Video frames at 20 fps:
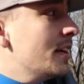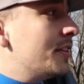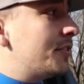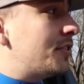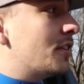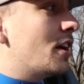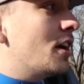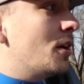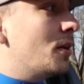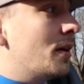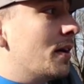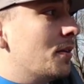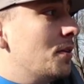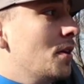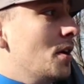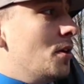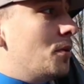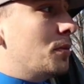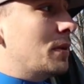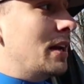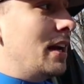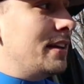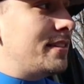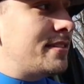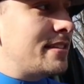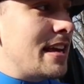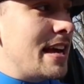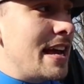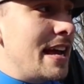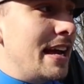So when I
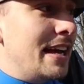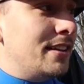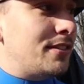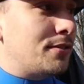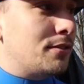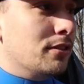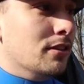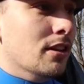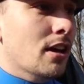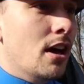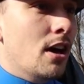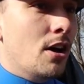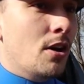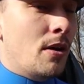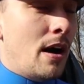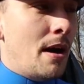say it's low,